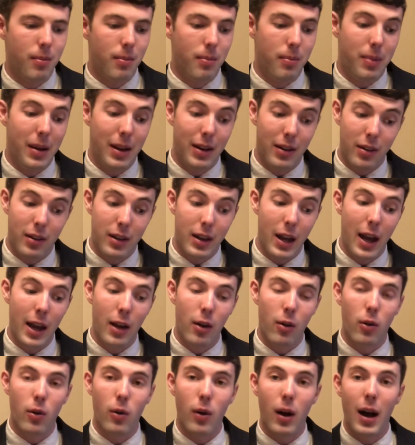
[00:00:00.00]
Penn State
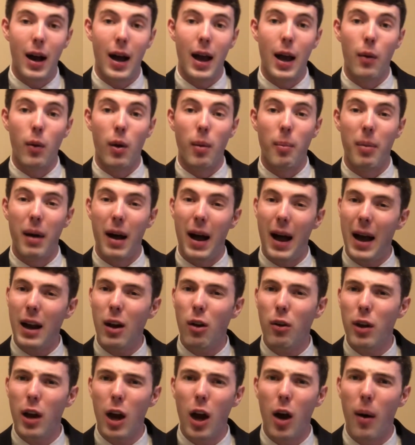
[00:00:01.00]
or Iowa, but I
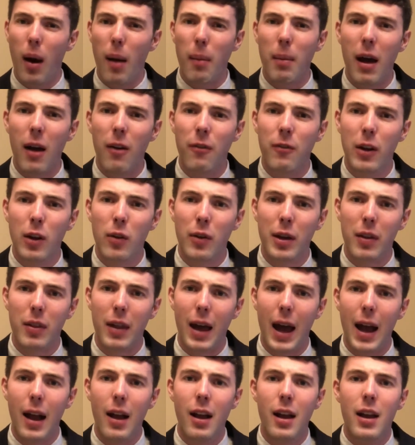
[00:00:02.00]
don't know. I'm not feeling
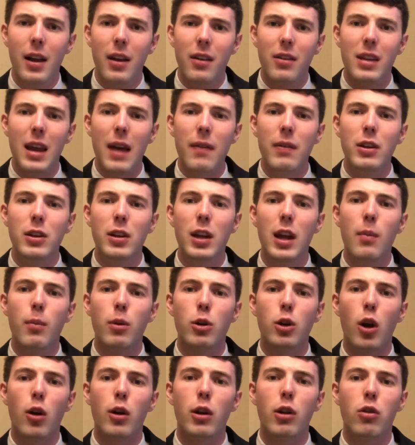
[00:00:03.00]
that. 17
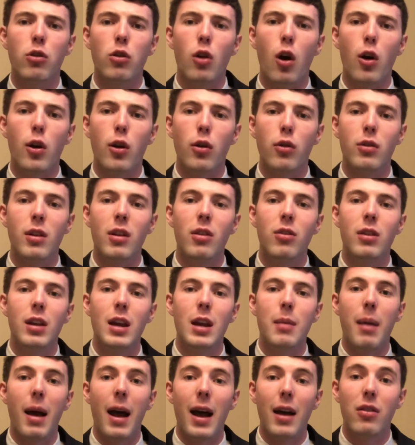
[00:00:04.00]
returning starters. This
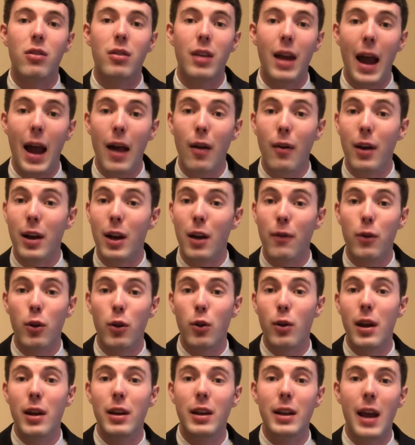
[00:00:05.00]
team has talent. And if you're
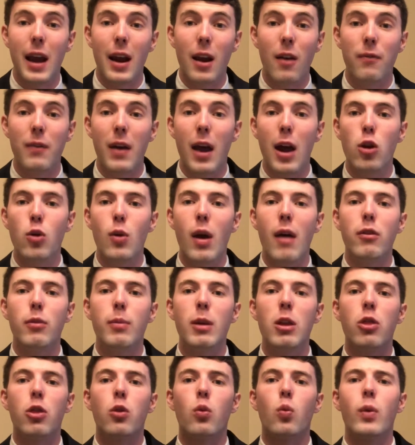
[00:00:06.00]
an Indiana fan, you have to
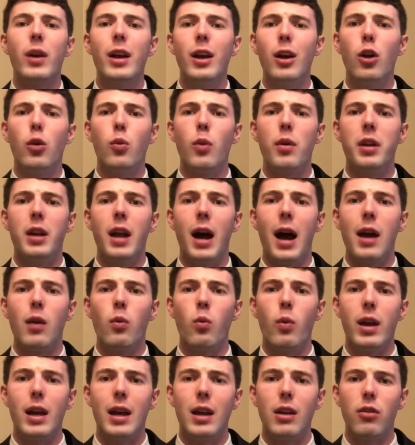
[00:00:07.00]
be thrilled with 9
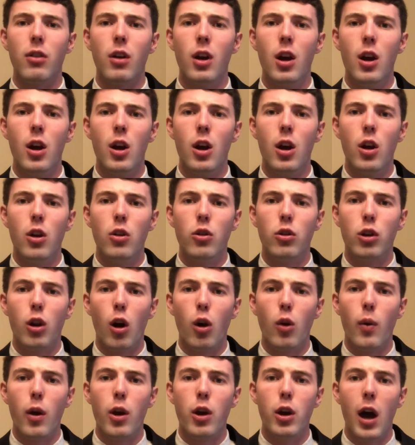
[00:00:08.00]
wins to go
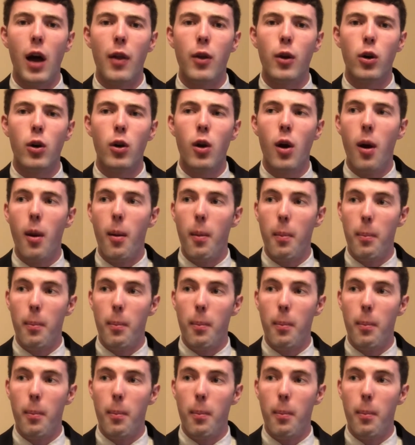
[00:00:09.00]
to another